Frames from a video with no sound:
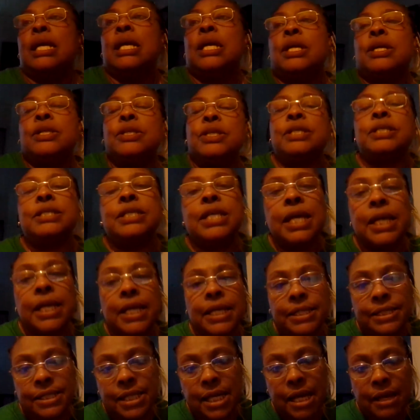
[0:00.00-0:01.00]
the second
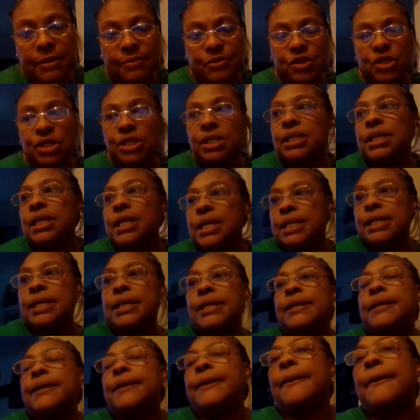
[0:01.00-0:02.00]
time she did
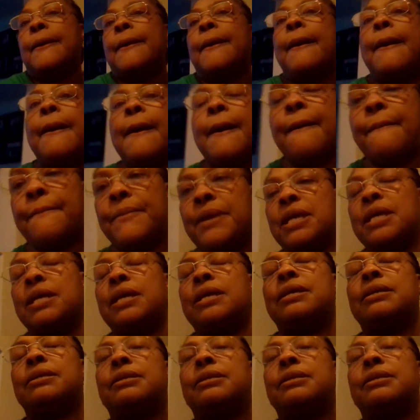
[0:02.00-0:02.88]
it, it